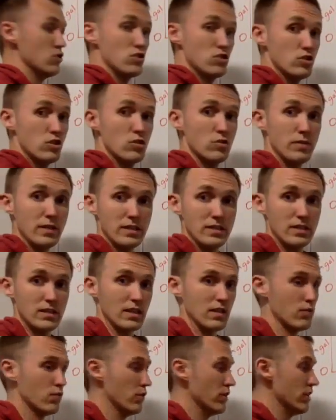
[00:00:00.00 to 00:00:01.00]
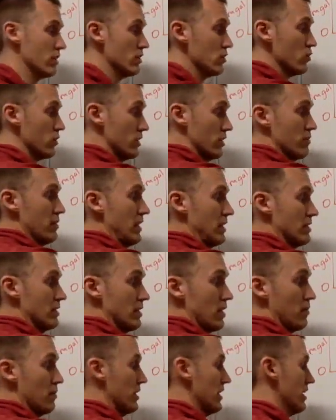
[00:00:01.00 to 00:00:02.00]
so basically if we know what the
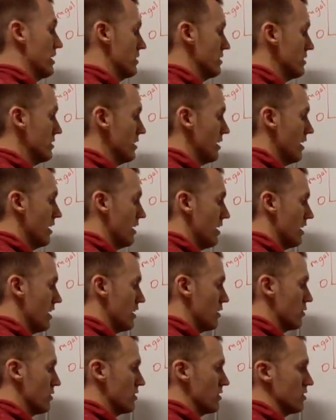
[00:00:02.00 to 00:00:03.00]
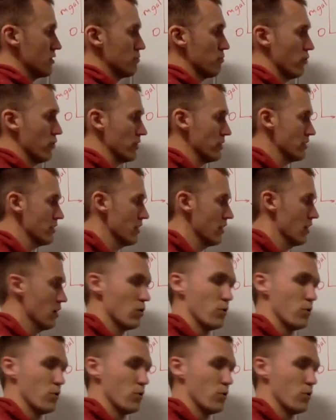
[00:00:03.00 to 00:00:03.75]
mass anomaly is here at this point,